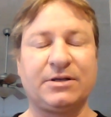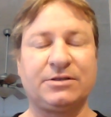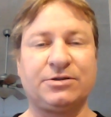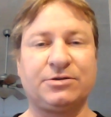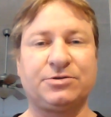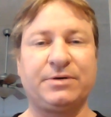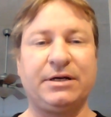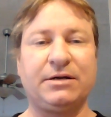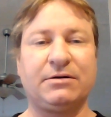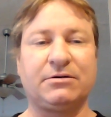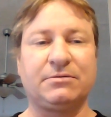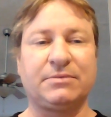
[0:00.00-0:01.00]
surgery
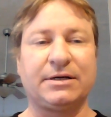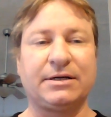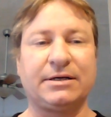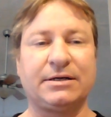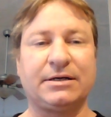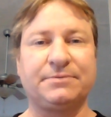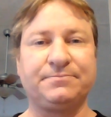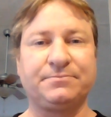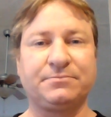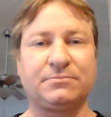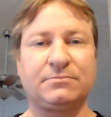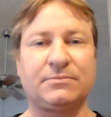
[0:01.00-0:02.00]
on my
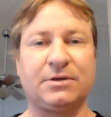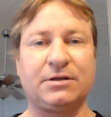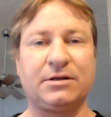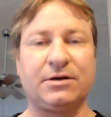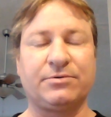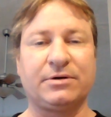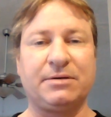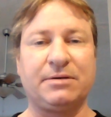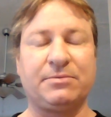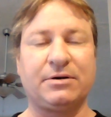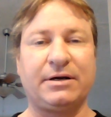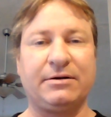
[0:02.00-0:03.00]
lower
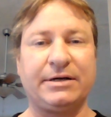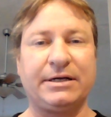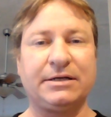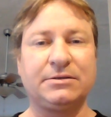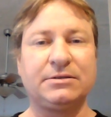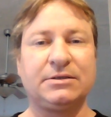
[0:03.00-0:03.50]
lumbar area